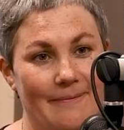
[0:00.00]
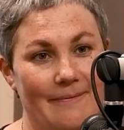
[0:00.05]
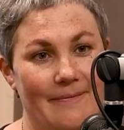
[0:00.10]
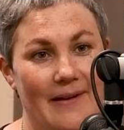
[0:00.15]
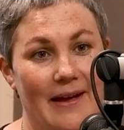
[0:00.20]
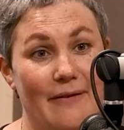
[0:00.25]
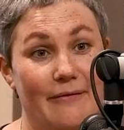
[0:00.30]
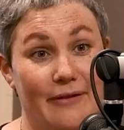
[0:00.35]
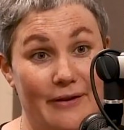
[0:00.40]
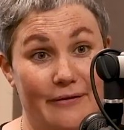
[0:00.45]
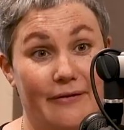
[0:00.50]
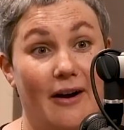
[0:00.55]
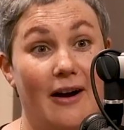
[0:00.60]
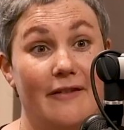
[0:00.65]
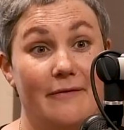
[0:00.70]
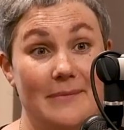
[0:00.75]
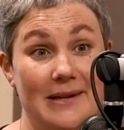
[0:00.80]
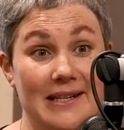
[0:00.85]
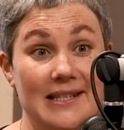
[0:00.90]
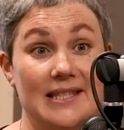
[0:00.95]
every
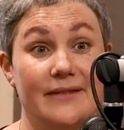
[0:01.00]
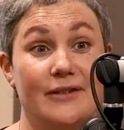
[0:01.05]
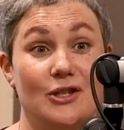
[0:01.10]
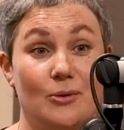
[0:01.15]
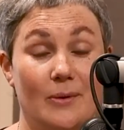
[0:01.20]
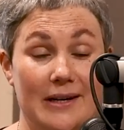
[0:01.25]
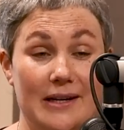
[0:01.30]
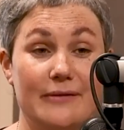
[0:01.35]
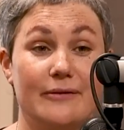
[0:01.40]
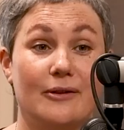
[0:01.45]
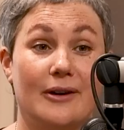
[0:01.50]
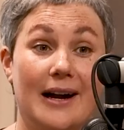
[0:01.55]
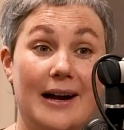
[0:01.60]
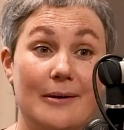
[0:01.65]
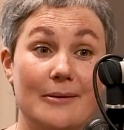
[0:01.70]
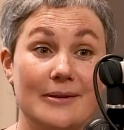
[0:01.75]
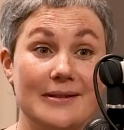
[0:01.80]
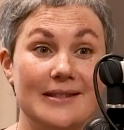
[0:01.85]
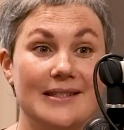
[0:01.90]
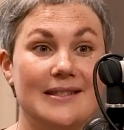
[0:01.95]
5 minutes for 24
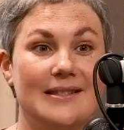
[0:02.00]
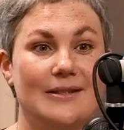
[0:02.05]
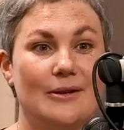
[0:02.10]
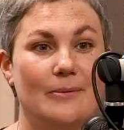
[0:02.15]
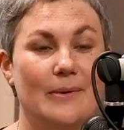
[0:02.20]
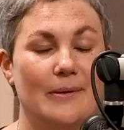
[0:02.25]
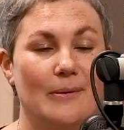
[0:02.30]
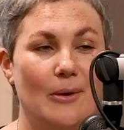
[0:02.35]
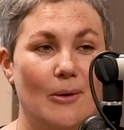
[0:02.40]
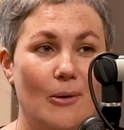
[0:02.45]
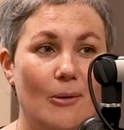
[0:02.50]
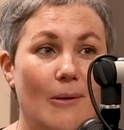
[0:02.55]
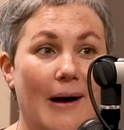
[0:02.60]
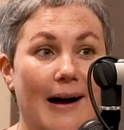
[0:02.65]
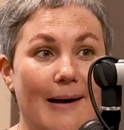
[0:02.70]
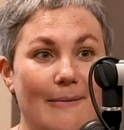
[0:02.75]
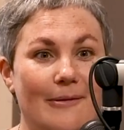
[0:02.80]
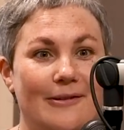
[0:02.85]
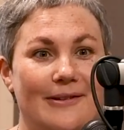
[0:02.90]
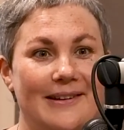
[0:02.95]
hours. Wow. So we were all
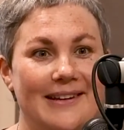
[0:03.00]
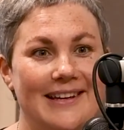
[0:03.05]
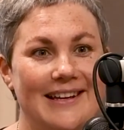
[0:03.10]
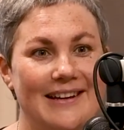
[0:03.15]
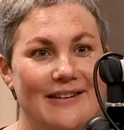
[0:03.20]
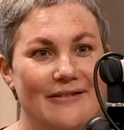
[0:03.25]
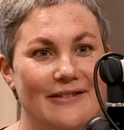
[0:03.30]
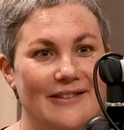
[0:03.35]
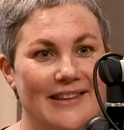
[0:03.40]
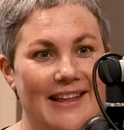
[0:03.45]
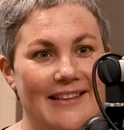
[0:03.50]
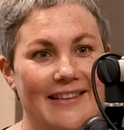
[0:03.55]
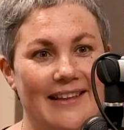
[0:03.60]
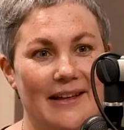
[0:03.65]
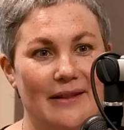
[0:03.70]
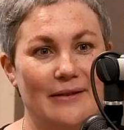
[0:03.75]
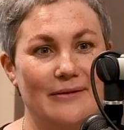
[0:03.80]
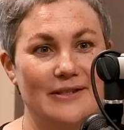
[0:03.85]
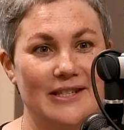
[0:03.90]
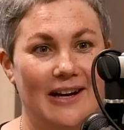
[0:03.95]
up for that
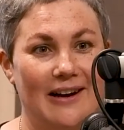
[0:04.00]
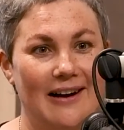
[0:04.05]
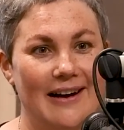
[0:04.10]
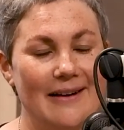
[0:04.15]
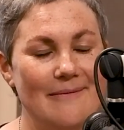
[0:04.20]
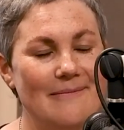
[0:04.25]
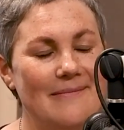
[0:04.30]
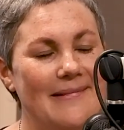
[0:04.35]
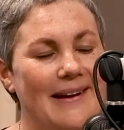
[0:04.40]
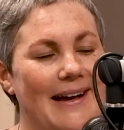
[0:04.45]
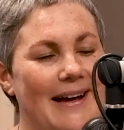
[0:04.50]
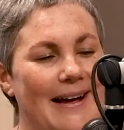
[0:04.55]
length of time.